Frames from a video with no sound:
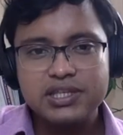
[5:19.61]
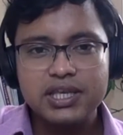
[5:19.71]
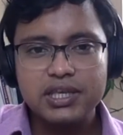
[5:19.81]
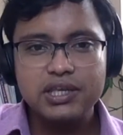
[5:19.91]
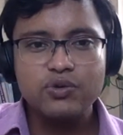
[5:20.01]
C,
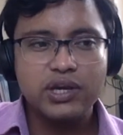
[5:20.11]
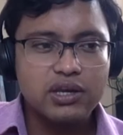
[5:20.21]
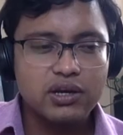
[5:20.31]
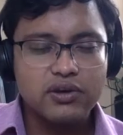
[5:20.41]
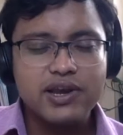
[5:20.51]
you
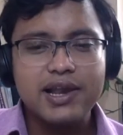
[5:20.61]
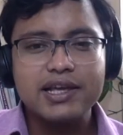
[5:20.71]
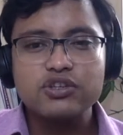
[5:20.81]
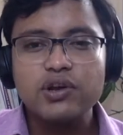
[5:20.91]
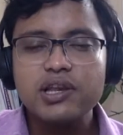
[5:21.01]
can
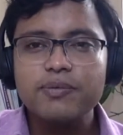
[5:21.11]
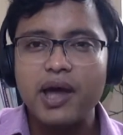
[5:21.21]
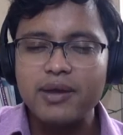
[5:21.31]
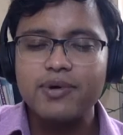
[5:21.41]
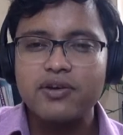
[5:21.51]
realize only
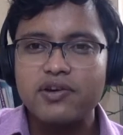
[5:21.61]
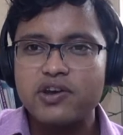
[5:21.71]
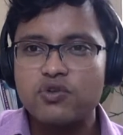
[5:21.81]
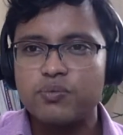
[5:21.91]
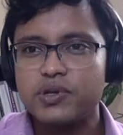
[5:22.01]

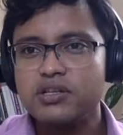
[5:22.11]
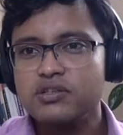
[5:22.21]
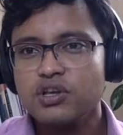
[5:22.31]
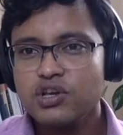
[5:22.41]
500 rupees,